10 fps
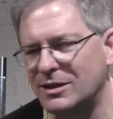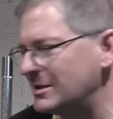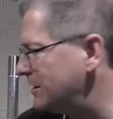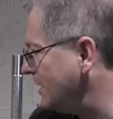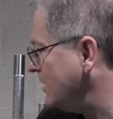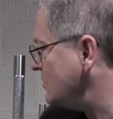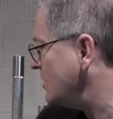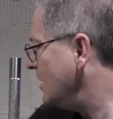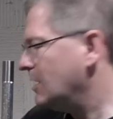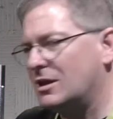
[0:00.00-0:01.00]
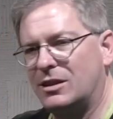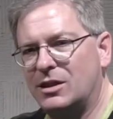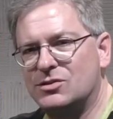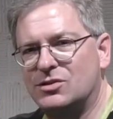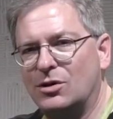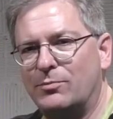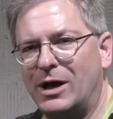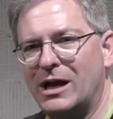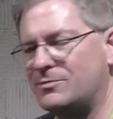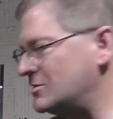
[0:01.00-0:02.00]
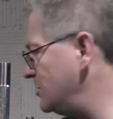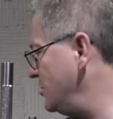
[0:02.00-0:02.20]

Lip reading: that these two pipes, the